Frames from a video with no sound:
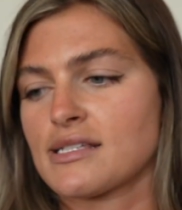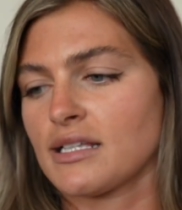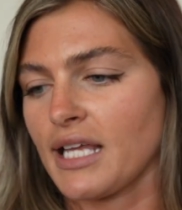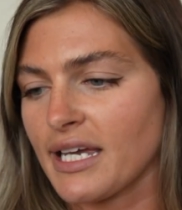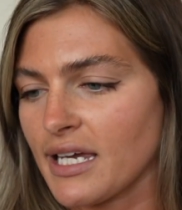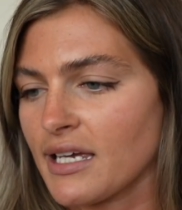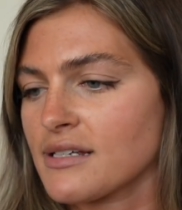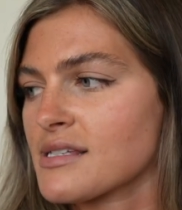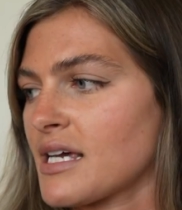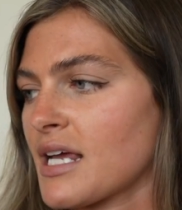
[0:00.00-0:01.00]
the
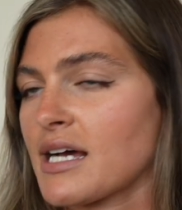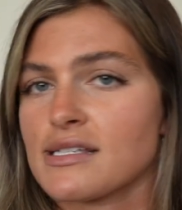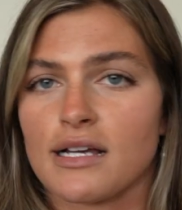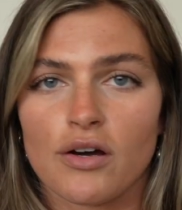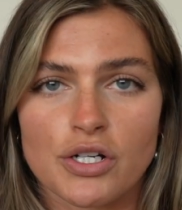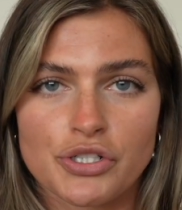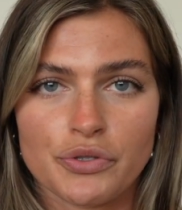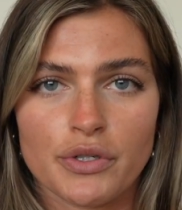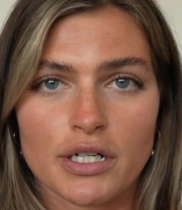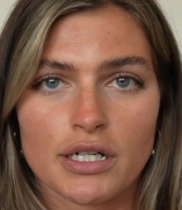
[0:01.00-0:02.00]
leggings and as the
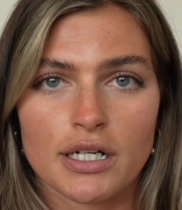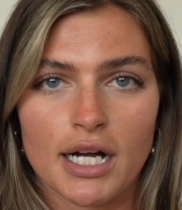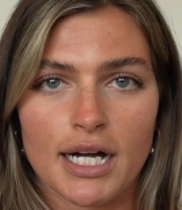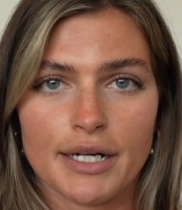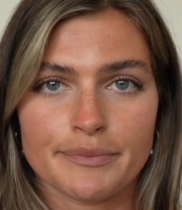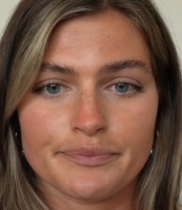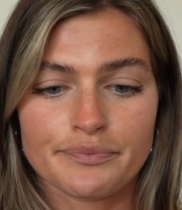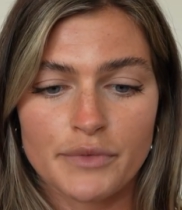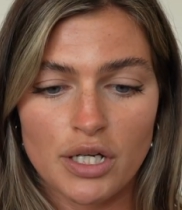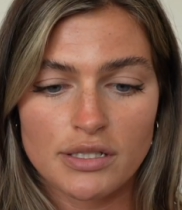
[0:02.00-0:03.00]
contour
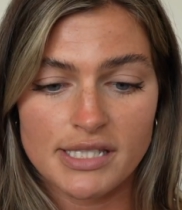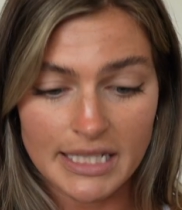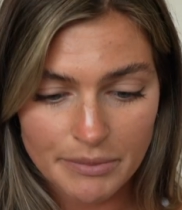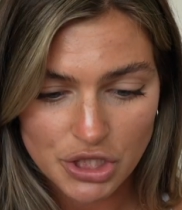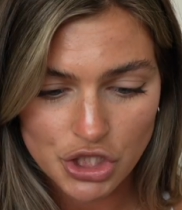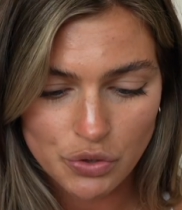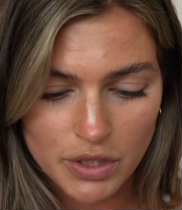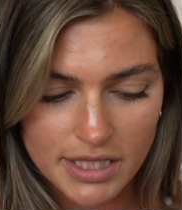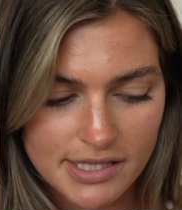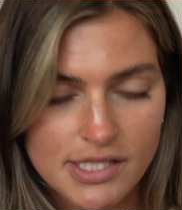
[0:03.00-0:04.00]
seamless
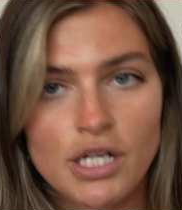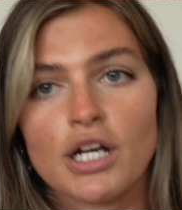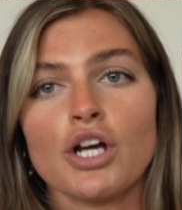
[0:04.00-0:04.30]
shorts.